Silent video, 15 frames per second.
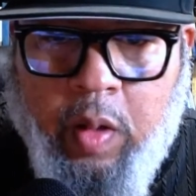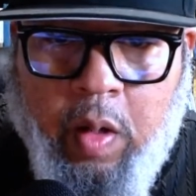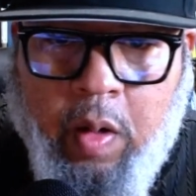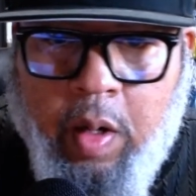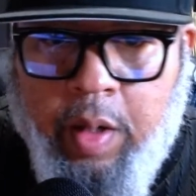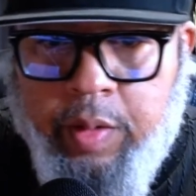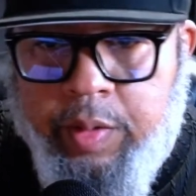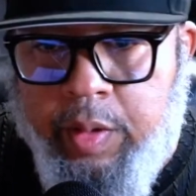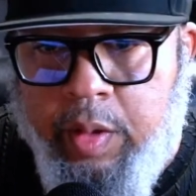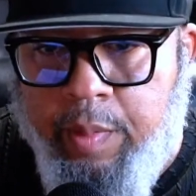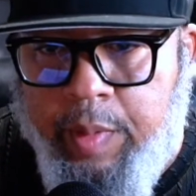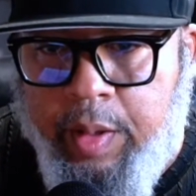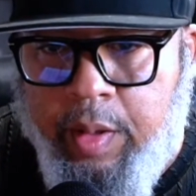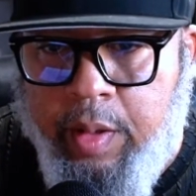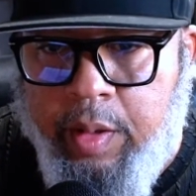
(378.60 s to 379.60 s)
All right, so let
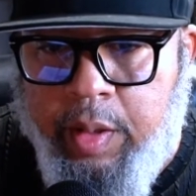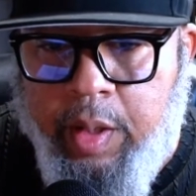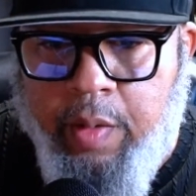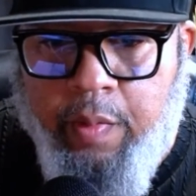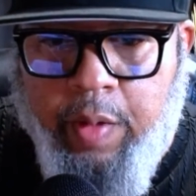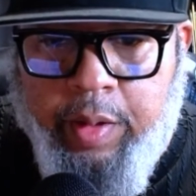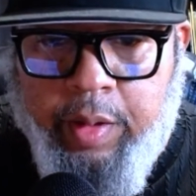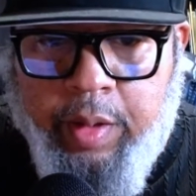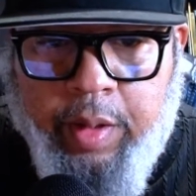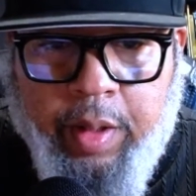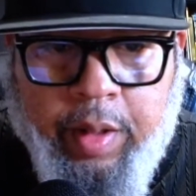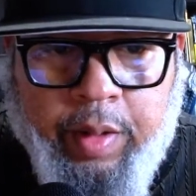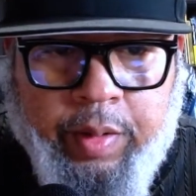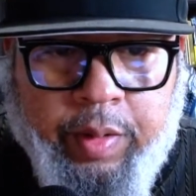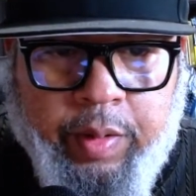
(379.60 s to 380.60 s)
me get rid of
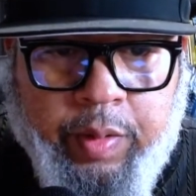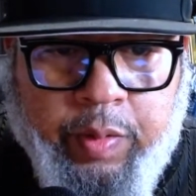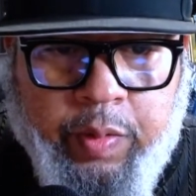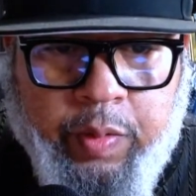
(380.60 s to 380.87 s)
this.